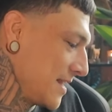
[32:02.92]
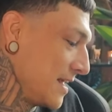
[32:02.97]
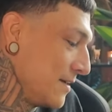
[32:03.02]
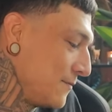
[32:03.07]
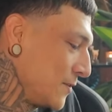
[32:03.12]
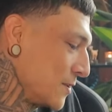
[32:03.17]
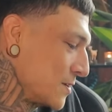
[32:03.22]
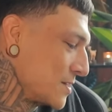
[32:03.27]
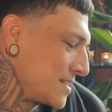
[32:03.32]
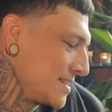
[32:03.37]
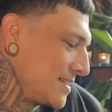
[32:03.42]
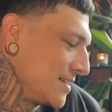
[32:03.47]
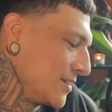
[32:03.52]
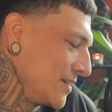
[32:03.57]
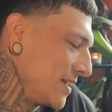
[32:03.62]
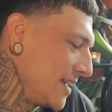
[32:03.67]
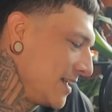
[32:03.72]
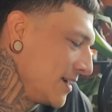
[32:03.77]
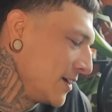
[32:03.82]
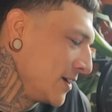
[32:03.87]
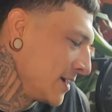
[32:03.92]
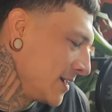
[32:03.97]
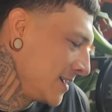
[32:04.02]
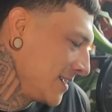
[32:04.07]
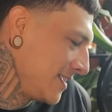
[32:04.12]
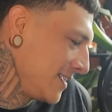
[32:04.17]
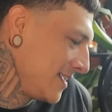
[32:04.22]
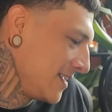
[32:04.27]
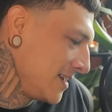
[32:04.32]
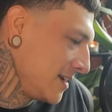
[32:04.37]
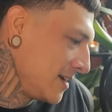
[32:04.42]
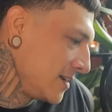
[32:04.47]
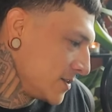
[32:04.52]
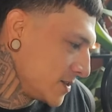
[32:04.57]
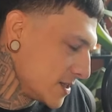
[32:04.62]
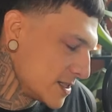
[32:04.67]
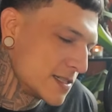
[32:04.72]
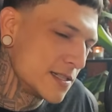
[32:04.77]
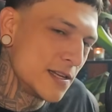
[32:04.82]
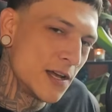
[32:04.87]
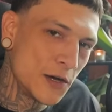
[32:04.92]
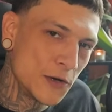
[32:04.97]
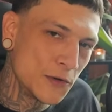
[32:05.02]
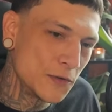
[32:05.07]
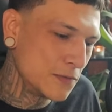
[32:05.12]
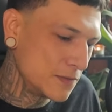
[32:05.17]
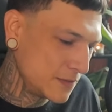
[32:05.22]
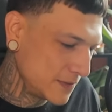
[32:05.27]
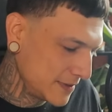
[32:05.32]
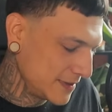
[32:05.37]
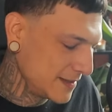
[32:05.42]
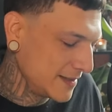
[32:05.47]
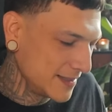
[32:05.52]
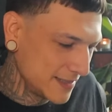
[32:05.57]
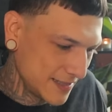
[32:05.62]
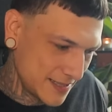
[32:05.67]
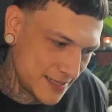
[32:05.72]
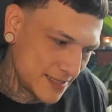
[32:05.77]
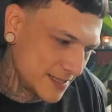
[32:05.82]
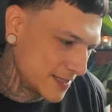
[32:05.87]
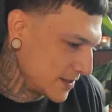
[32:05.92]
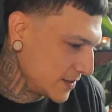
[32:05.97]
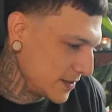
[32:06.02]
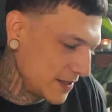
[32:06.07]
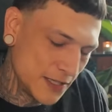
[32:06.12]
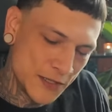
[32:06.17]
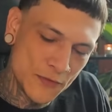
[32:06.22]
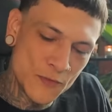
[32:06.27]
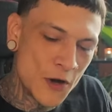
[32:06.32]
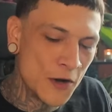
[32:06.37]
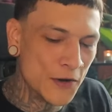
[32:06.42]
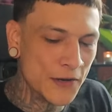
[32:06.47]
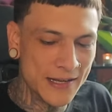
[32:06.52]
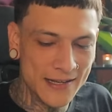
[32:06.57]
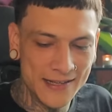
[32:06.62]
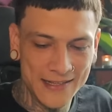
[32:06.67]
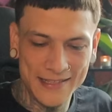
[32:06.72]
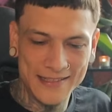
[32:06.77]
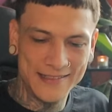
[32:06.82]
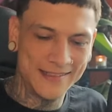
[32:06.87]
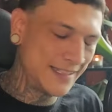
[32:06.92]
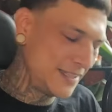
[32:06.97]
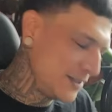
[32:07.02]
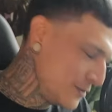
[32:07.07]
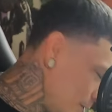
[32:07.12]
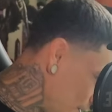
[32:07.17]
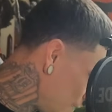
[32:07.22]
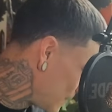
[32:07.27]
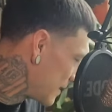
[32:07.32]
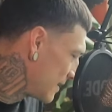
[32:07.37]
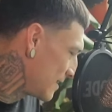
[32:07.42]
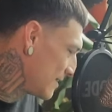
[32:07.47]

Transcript: If you're still here, just know you own it. You own